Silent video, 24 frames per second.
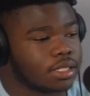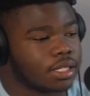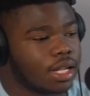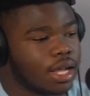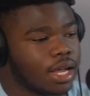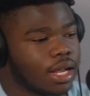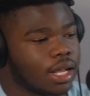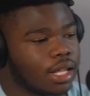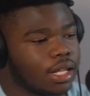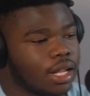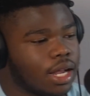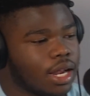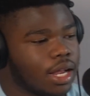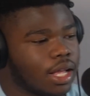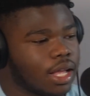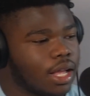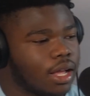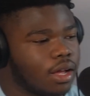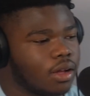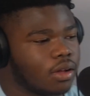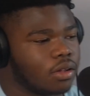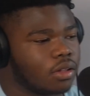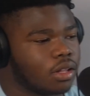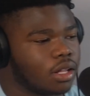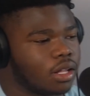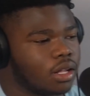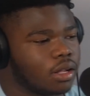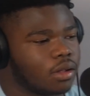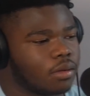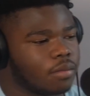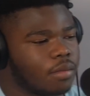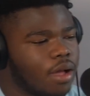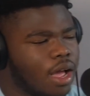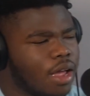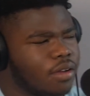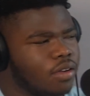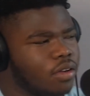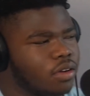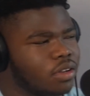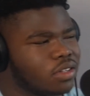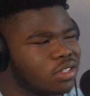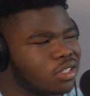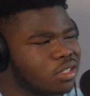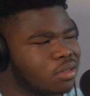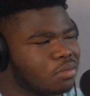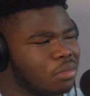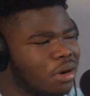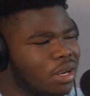like how I know you've
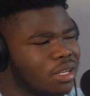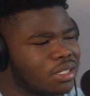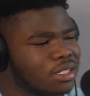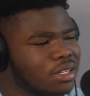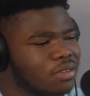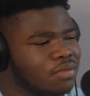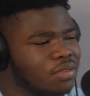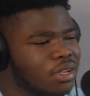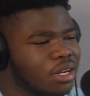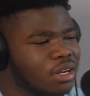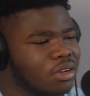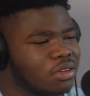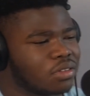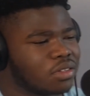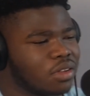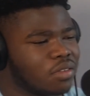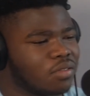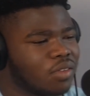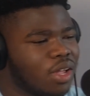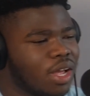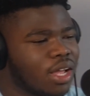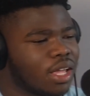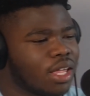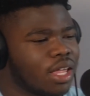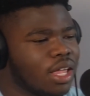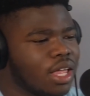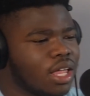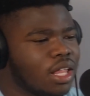probably seen videos of like